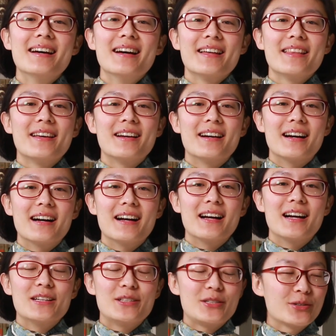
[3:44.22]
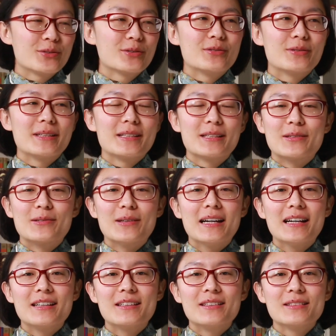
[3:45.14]
There are children running
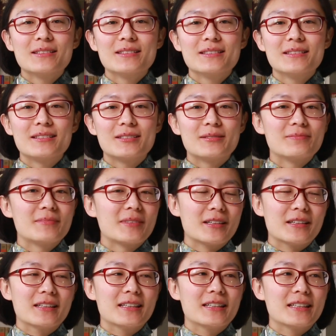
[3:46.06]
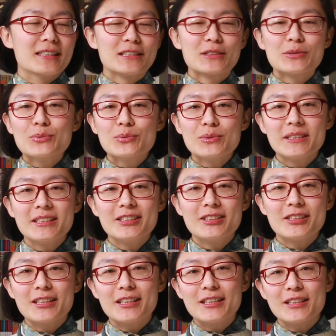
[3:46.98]
around, there are school
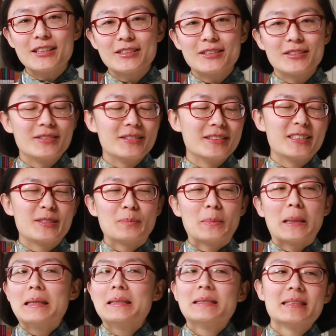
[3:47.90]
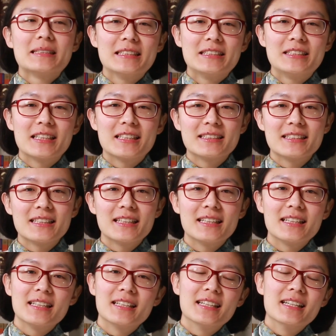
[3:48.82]
teachers despising each
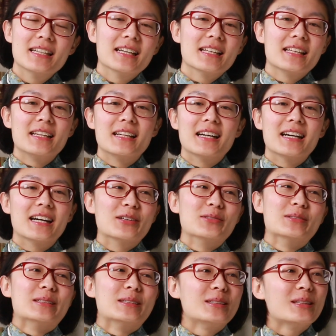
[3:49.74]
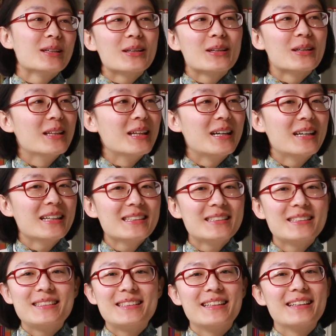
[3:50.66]
other, there are
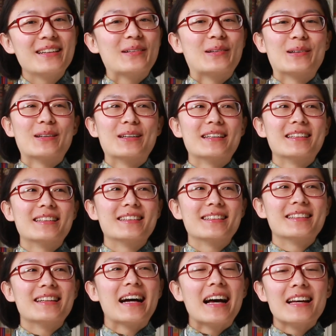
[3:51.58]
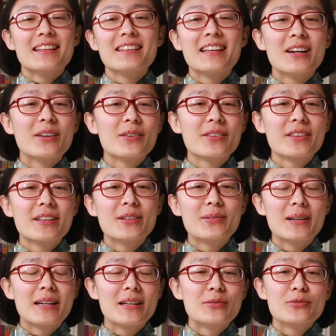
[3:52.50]
ridiculous or
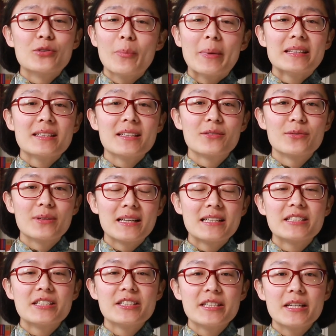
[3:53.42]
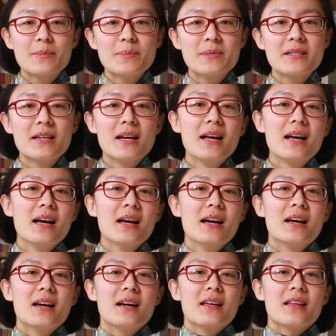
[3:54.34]
unhealthy romantic relationships.
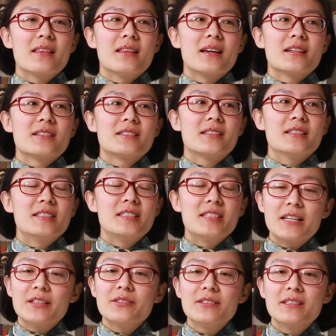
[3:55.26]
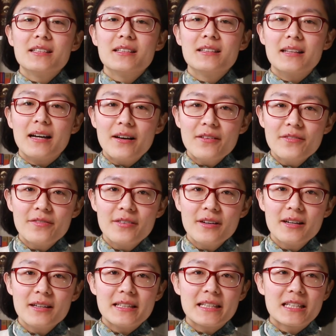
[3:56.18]
There's genuine love
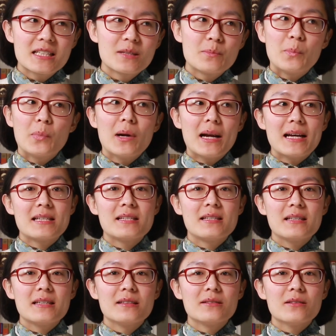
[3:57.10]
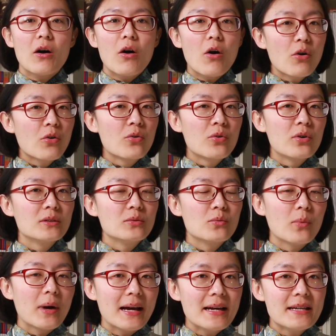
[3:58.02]
expressed in awkward
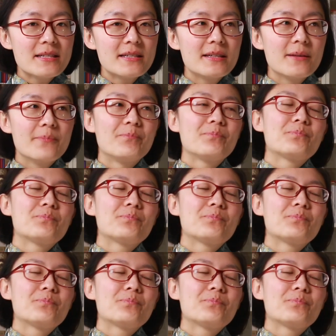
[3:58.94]
ways.